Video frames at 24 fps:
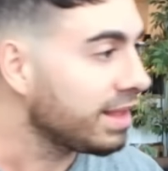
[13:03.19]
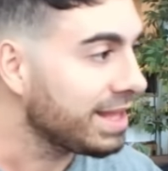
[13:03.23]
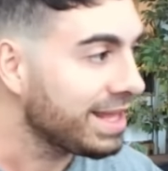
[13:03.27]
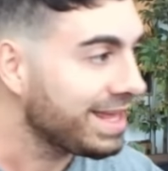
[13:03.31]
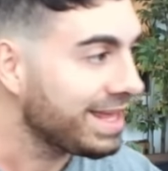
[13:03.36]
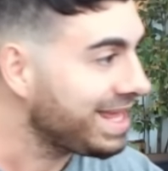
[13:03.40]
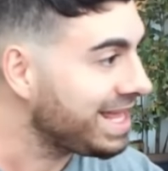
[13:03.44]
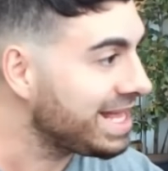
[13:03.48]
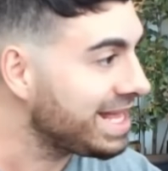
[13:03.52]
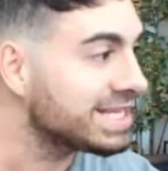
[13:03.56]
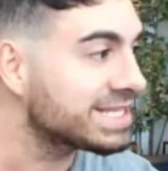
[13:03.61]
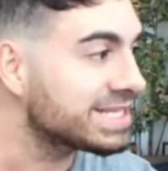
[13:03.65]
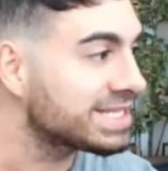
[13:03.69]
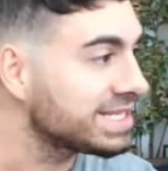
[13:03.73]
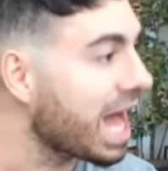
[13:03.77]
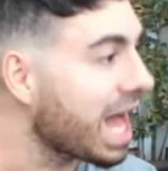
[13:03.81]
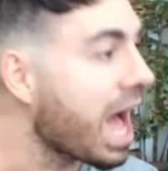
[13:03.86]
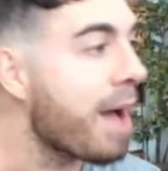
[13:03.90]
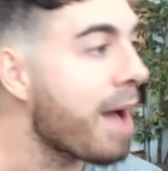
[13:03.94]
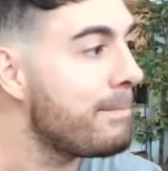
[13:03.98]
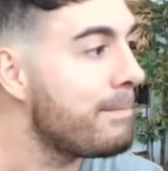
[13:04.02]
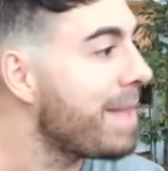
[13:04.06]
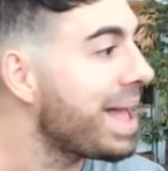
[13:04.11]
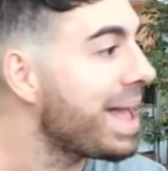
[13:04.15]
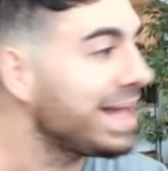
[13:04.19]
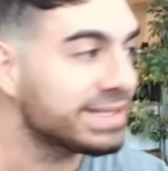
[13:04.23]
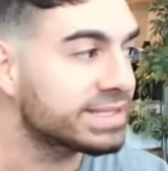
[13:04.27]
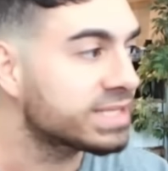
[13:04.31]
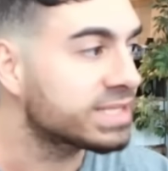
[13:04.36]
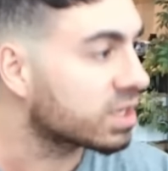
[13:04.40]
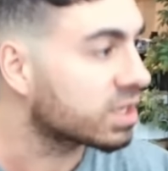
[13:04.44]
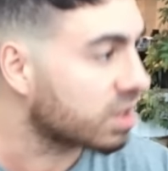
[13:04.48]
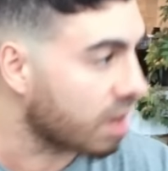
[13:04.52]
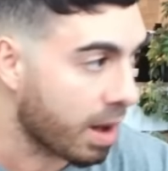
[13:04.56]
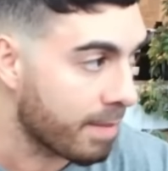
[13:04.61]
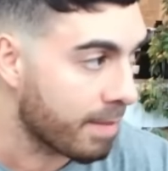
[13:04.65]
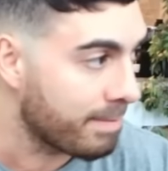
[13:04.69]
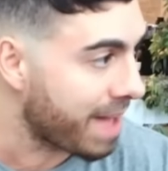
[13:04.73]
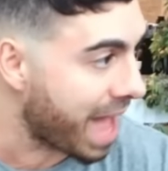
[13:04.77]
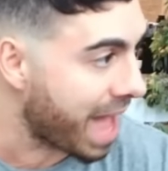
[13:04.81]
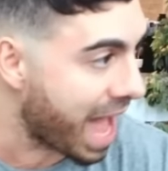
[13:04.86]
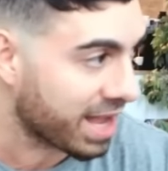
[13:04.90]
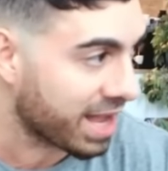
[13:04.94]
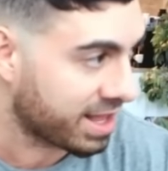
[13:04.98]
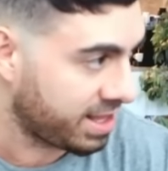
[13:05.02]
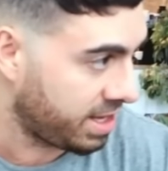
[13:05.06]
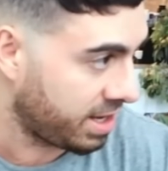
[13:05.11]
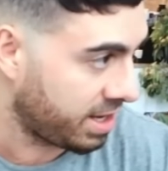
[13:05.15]
He's not meant to come
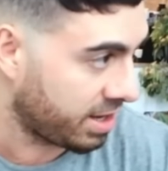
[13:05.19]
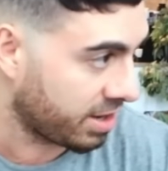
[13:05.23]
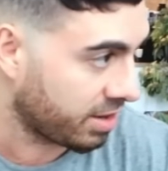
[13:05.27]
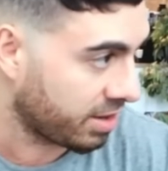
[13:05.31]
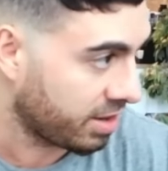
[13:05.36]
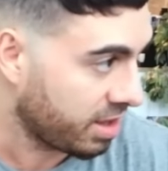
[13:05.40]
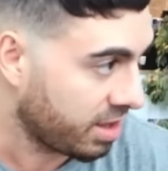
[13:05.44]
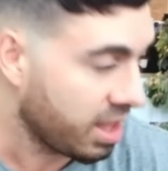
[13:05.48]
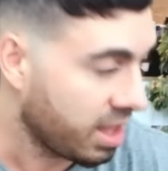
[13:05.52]
back here.